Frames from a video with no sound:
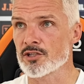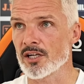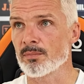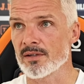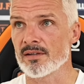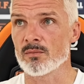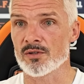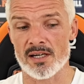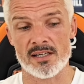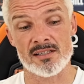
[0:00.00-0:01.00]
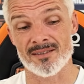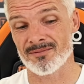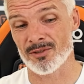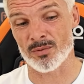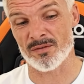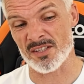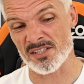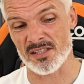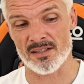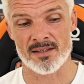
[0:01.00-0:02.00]
The shape of the team was excellent. We've
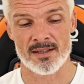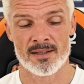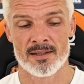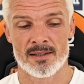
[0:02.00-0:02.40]
conceded